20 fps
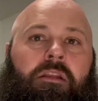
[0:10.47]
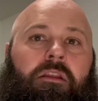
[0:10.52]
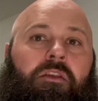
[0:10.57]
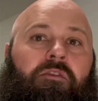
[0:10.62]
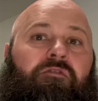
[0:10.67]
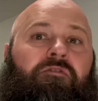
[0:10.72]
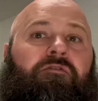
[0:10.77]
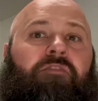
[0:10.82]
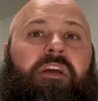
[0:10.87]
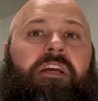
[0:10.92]

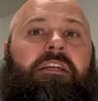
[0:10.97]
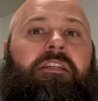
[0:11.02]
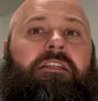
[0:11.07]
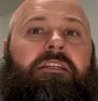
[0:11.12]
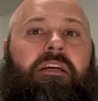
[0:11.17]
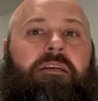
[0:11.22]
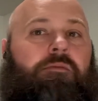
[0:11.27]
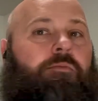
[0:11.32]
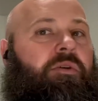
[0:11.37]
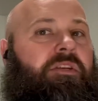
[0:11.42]
The
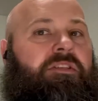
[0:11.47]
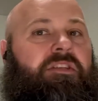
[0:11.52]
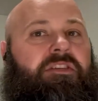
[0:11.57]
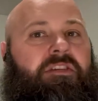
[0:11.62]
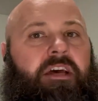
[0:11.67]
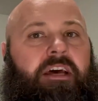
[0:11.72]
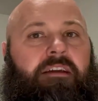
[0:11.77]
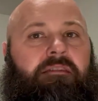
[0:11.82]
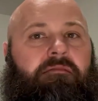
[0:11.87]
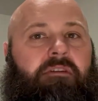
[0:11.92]
feast has been
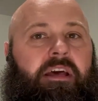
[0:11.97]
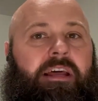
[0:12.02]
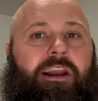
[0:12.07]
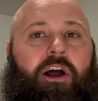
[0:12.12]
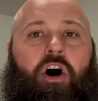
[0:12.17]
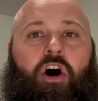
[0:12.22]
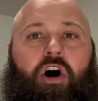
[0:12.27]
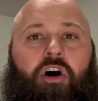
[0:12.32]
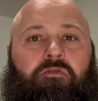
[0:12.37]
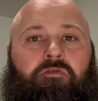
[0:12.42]
set and
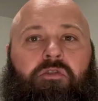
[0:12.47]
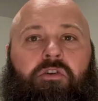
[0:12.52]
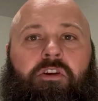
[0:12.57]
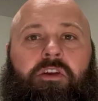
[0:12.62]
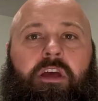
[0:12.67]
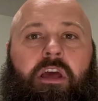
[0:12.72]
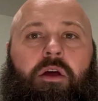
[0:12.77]
offered,